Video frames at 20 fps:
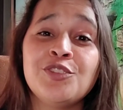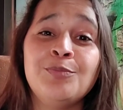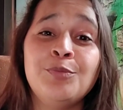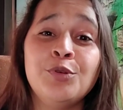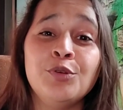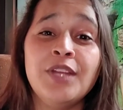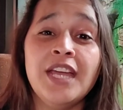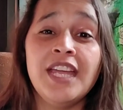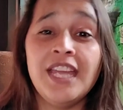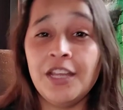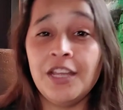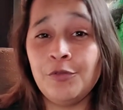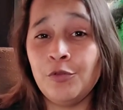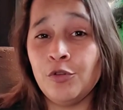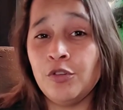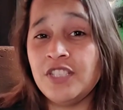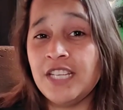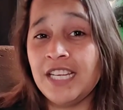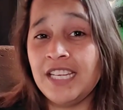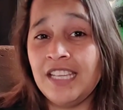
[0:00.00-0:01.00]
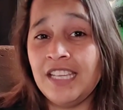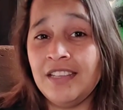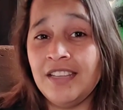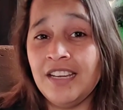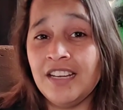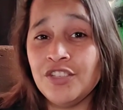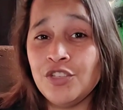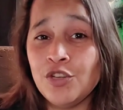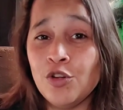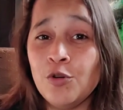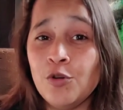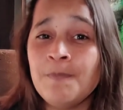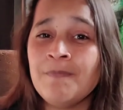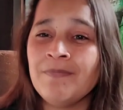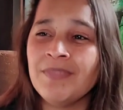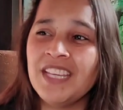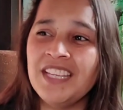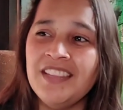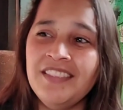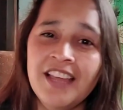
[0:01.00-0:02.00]
to put a headphone jack in there. So
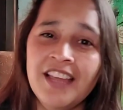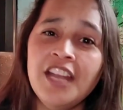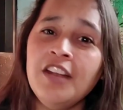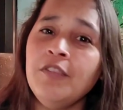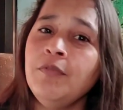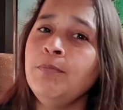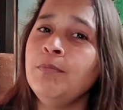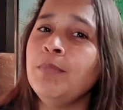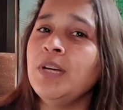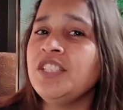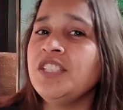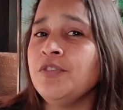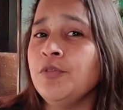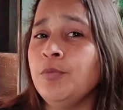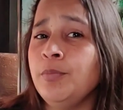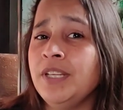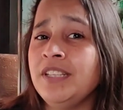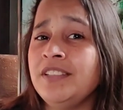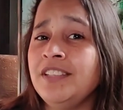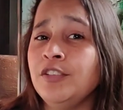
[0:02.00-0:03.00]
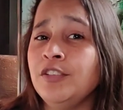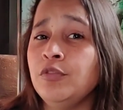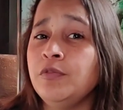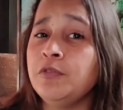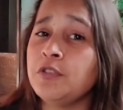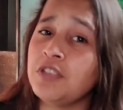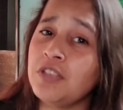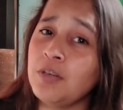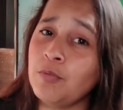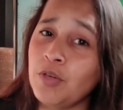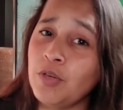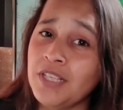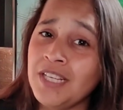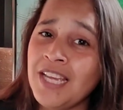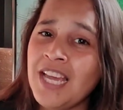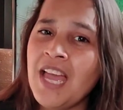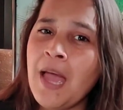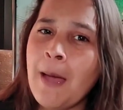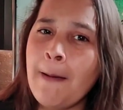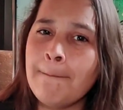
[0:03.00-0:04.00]
not much of a big deal for someone,
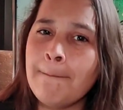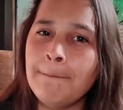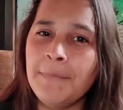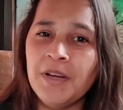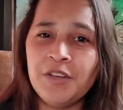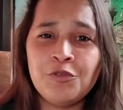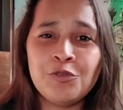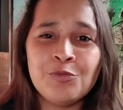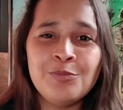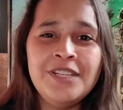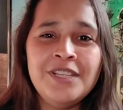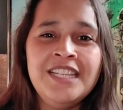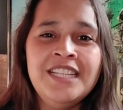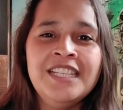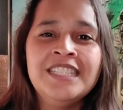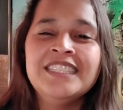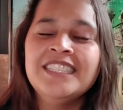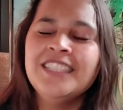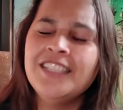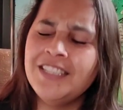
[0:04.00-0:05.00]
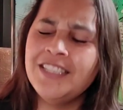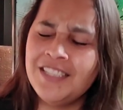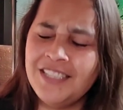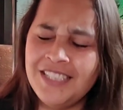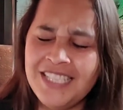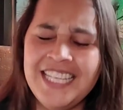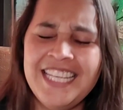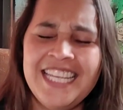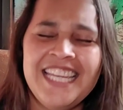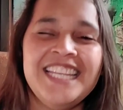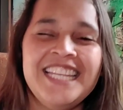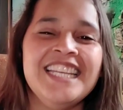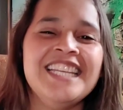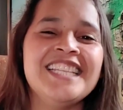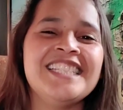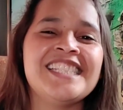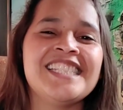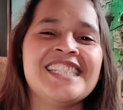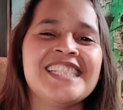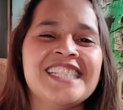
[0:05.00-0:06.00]
but for me, it
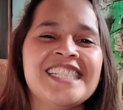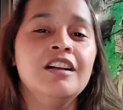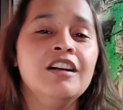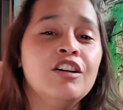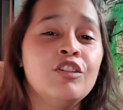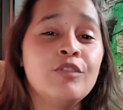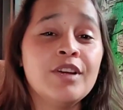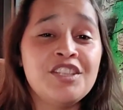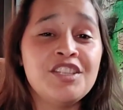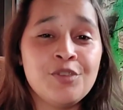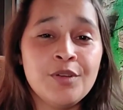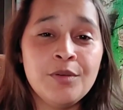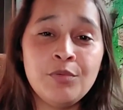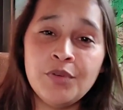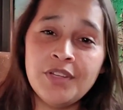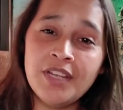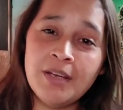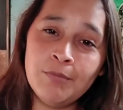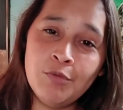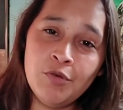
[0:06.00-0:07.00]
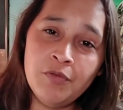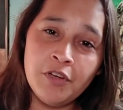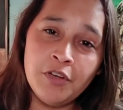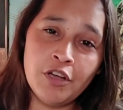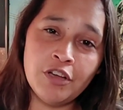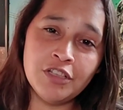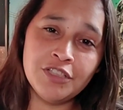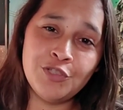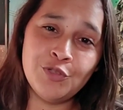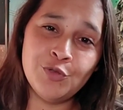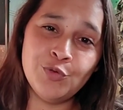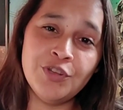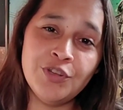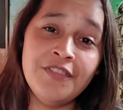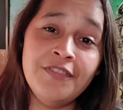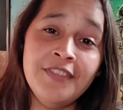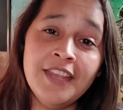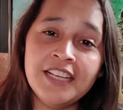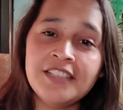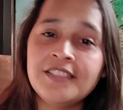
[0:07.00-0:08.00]
is. Alright, so if we're then moving on to
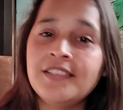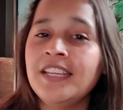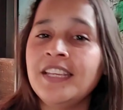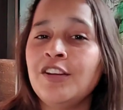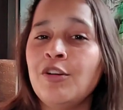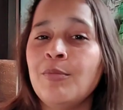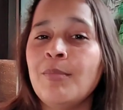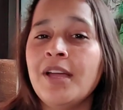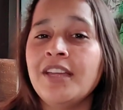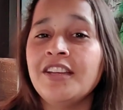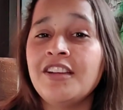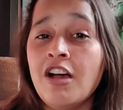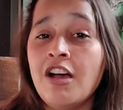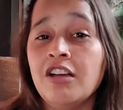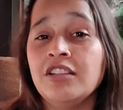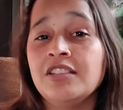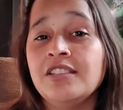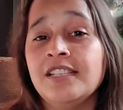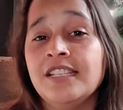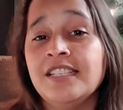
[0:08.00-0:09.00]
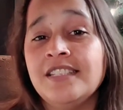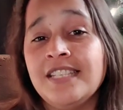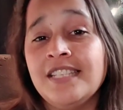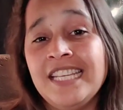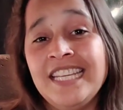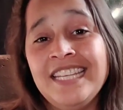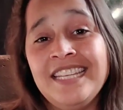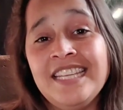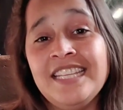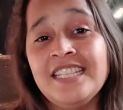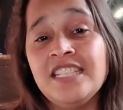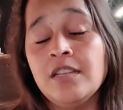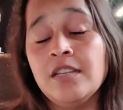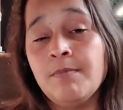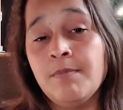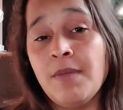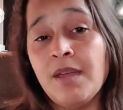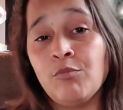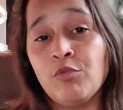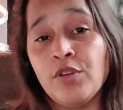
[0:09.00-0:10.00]
the next thing on my cons list, it is
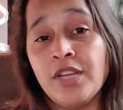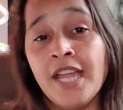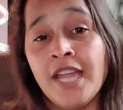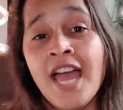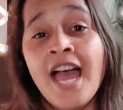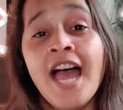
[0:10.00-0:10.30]
the memory.